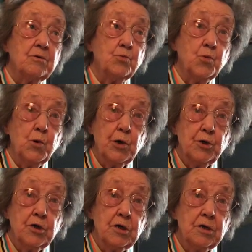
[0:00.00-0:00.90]
ward.
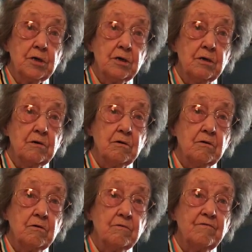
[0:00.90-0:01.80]

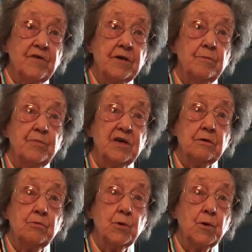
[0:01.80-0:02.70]
A very
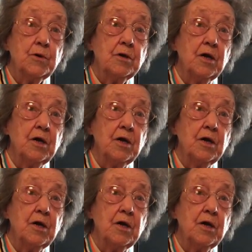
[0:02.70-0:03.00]
big word.